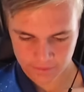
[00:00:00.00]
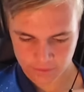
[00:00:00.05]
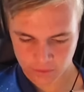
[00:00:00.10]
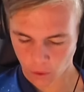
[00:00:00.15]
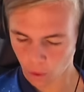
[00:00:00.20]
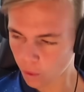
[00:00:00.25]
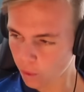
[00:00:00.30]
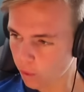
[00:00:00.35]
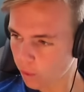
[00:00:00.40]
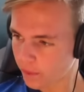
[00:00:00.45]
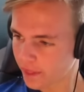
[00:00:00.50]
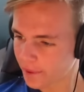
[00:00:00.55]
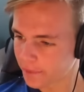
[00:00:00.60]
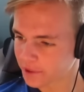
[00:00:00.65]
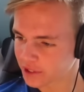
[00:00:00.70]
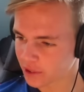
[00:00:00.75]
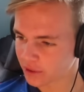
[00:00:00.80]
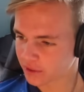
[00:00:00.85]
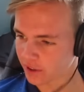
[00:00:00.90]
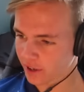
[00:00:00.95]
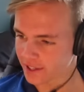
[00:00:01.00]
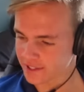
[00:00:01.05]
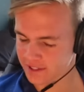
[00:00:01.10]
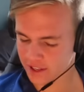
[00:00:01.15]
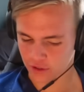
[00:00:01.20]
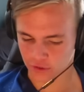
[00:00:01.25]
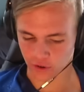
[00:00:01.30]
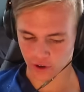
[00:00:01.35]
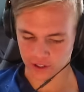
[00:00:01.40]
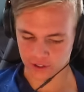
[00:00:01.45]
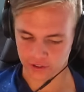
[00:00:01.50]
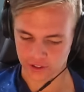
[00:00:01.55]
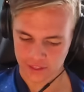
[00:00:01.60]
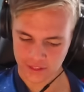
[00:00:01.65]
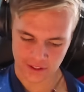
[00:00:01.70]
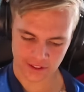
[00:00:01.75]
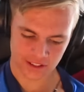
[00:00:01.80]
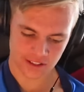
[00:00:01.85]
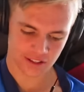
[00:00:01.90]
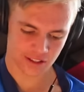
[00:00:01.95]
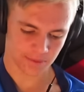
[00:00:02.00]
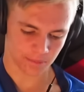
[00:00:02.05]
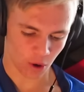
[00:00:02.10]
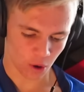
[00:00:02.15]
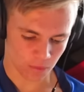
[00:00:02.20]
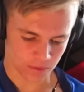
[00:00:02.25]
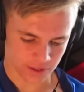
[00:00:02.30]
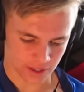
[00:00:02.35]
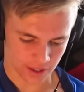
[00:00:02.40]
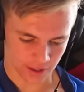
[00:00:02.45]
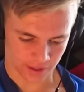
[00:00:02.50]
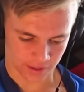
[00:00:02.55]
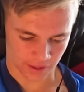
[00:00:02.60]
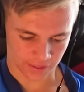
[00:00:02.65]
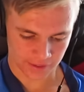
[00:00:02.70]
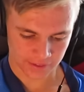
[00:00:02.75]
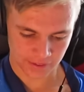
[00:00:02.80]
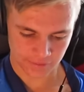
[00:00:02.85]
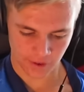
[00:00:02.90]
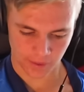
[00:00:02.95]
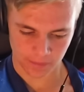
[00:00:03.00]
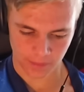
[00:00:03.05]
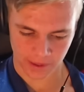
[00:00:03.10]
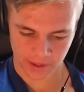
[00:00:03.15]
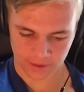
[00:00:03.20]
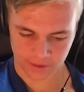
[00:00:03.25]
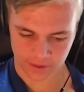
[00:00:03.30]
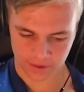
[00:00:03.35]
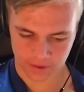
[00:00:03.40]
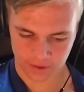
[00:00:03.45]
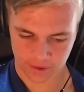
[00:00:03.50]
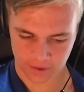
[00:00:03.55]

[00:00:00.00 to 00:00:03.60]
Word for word: Oh, there we go guys, another icon. I think this is a moments card, I think they've updated it.